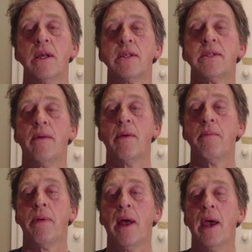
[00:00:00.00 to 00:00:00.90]

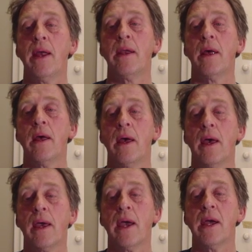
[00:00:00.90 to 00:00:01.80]
someone played
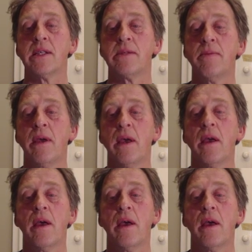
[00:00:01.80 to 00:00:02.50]
against me